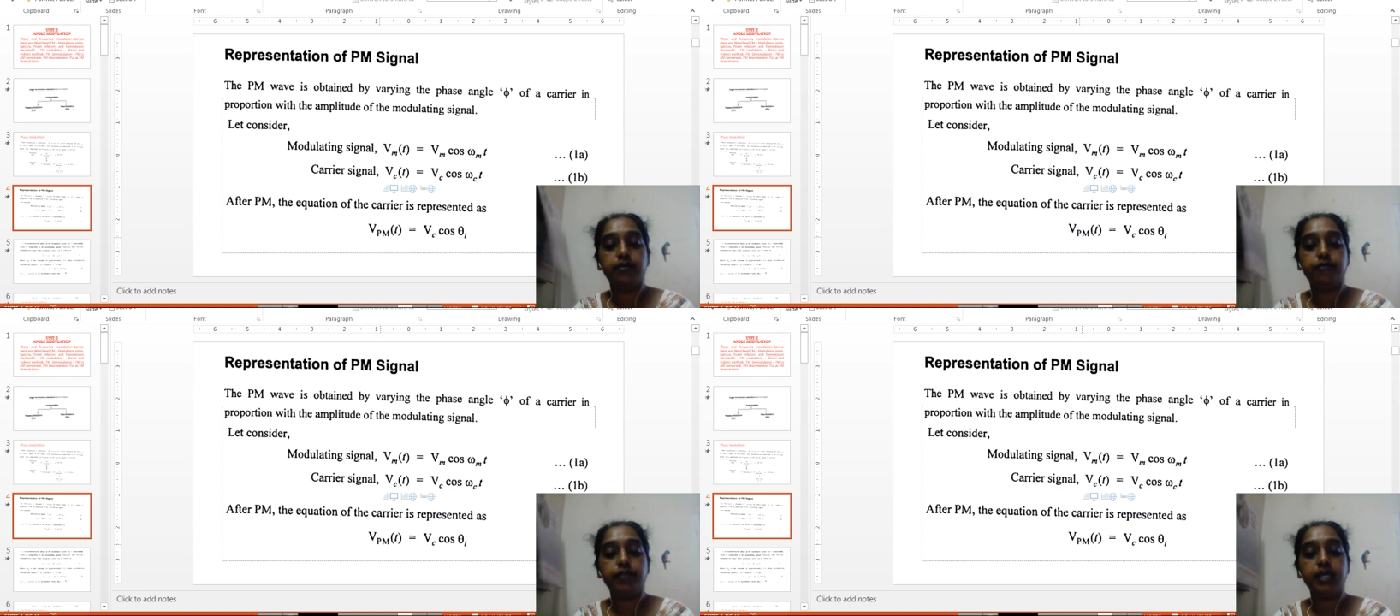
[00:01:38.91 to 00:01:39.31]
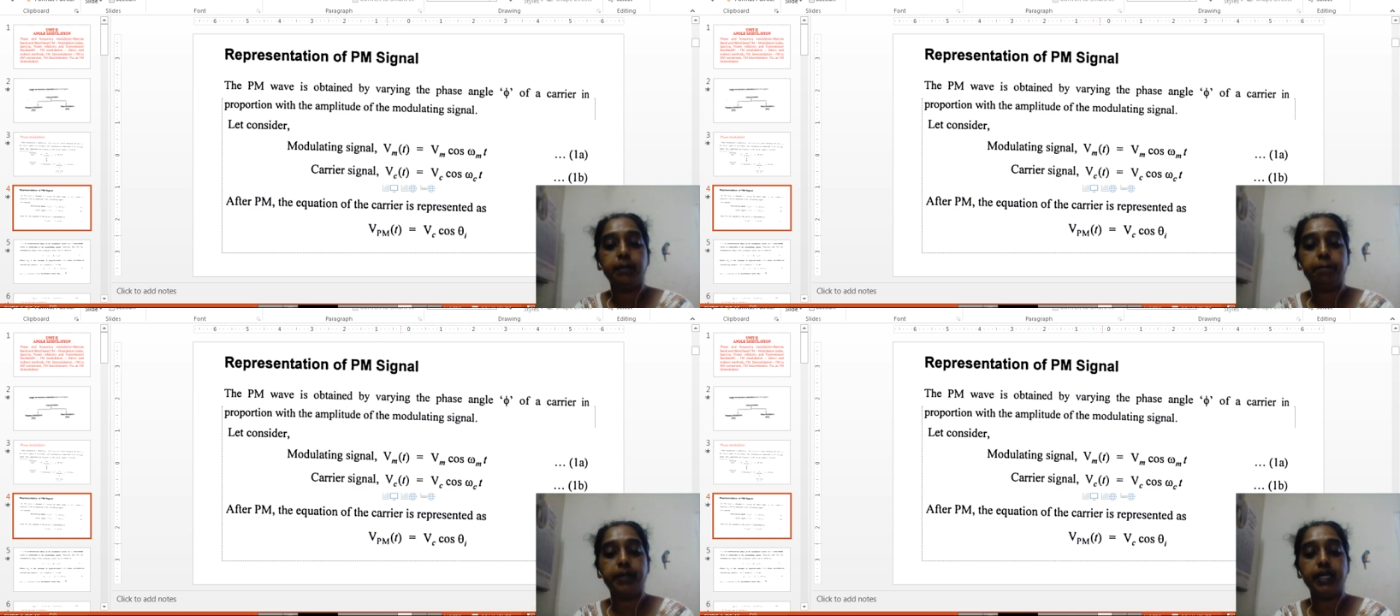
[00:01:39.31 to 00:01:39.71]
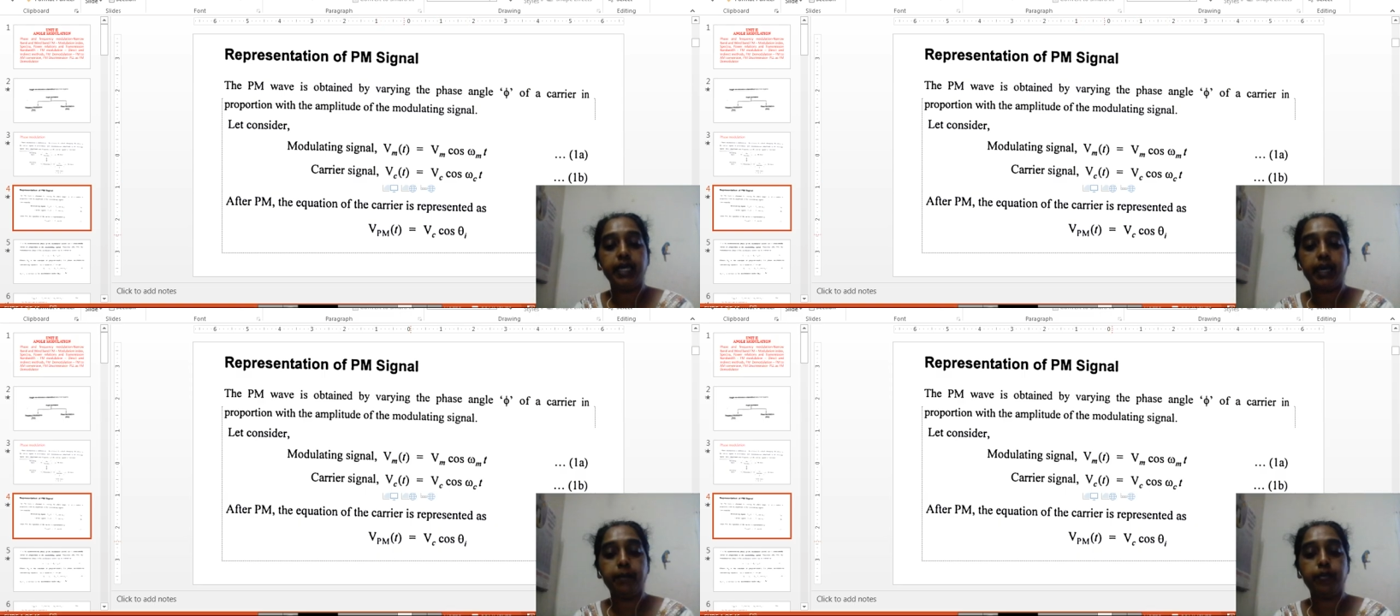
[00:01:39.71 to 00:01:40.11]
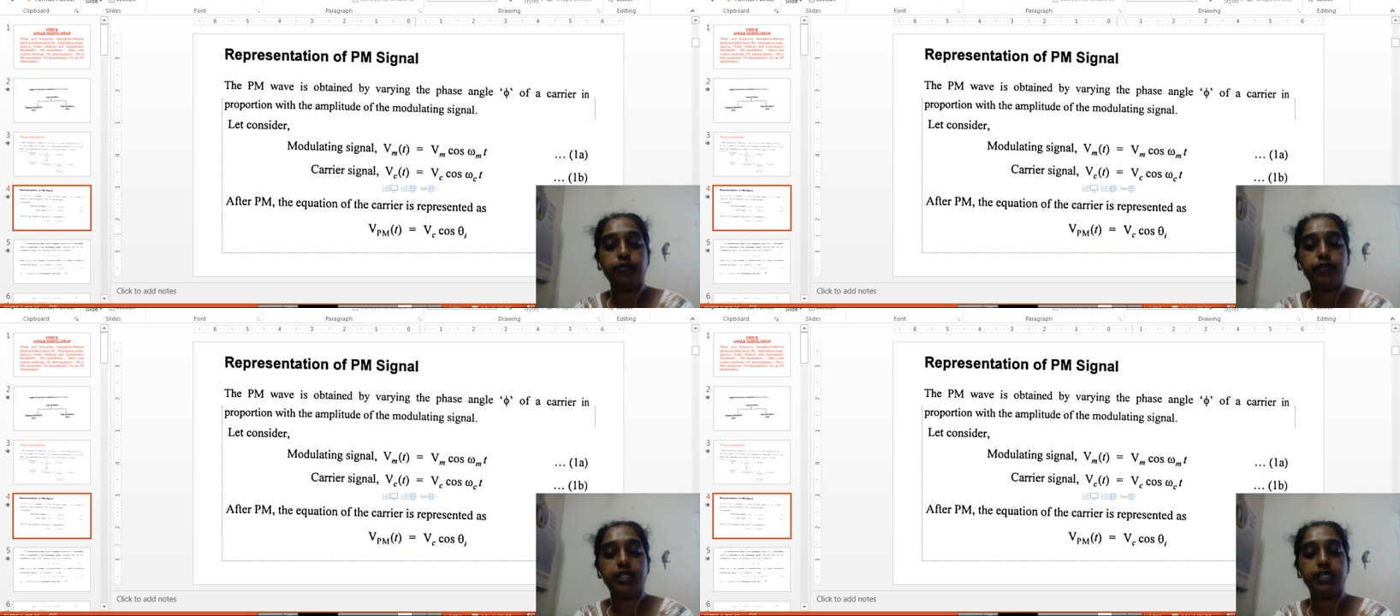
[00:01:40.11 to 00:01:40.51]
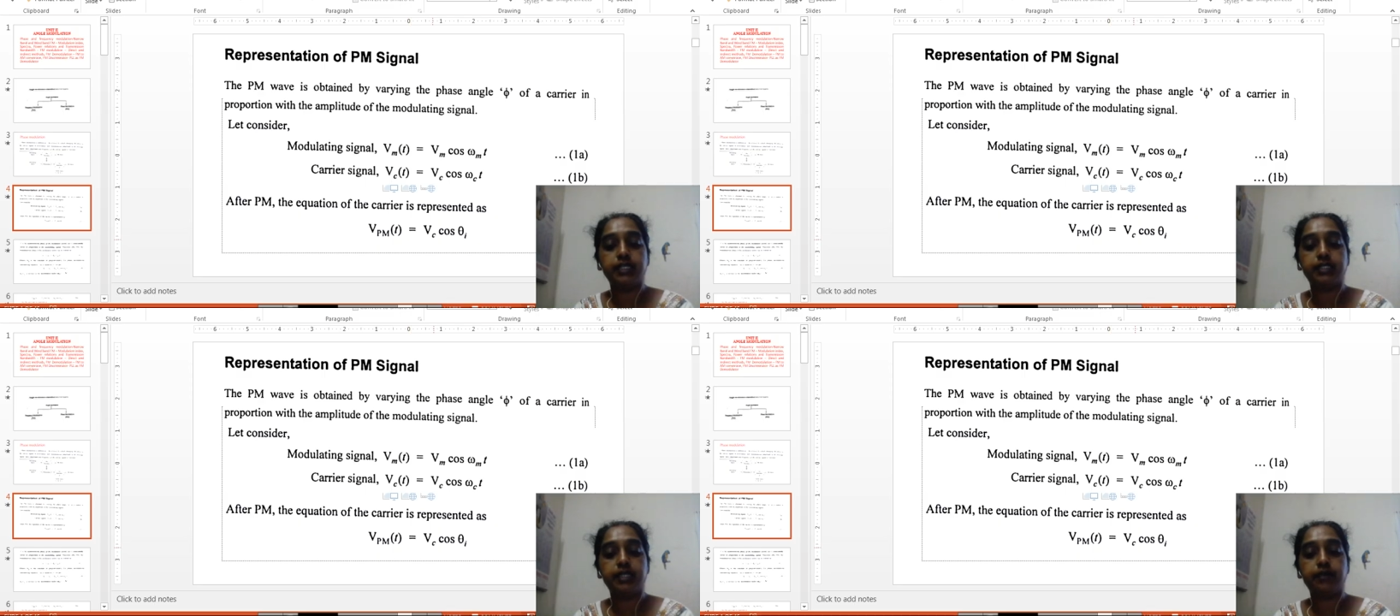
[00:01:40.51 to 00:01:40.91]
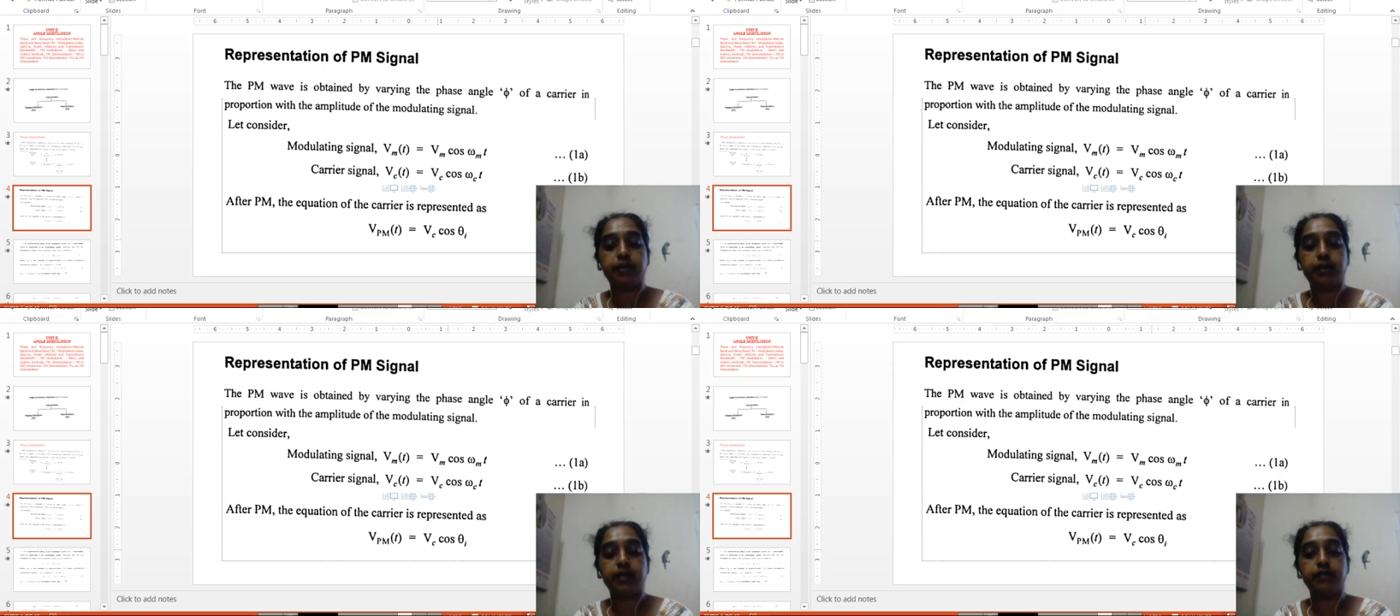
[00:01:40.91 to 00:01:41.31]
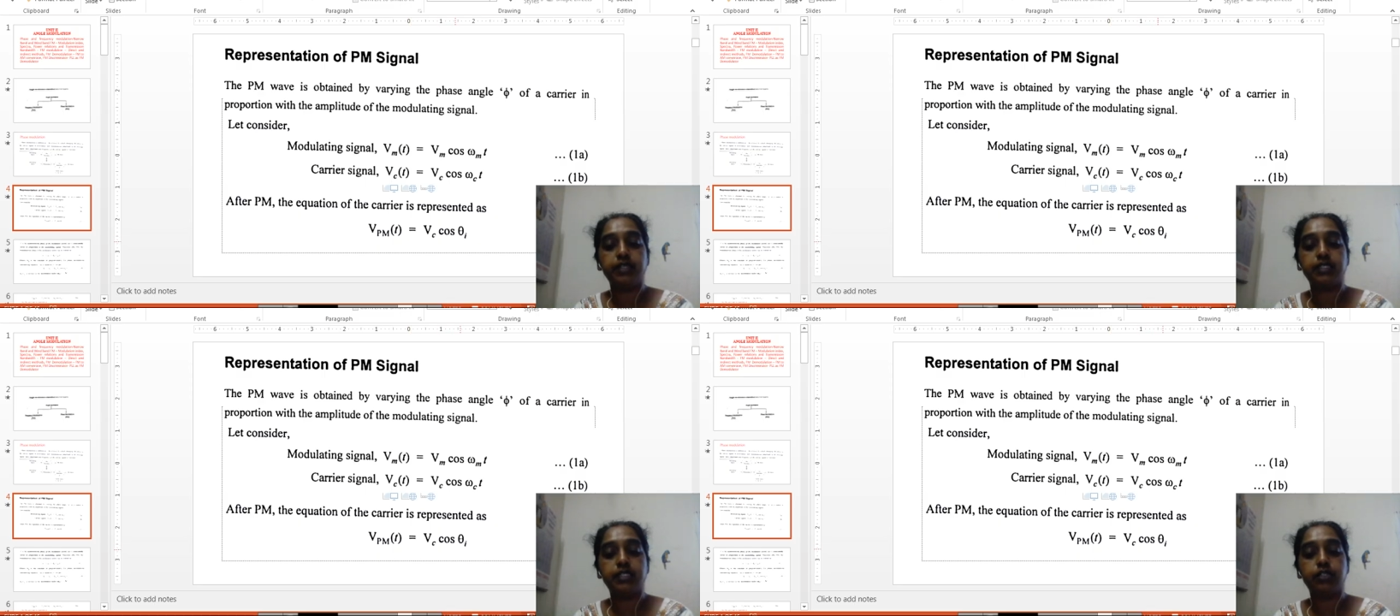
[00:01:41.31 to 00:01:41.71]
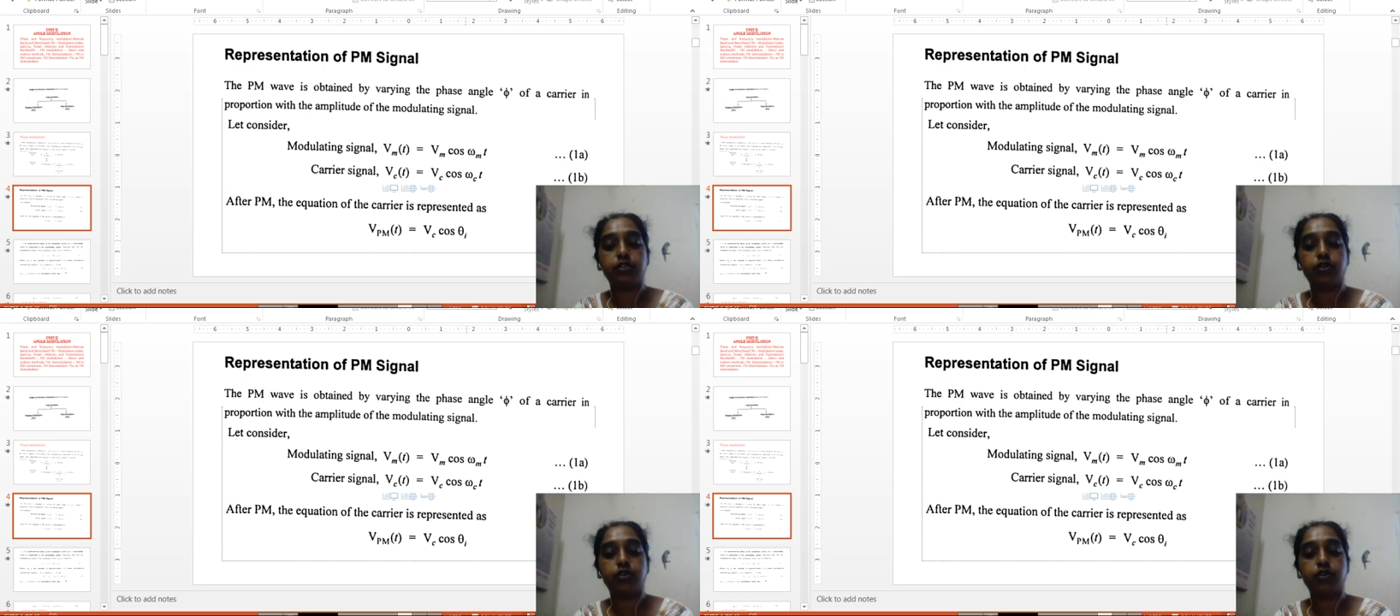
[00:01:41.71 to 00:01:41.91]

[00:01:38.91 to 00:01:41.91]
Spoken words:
Pm of t is given by Vc into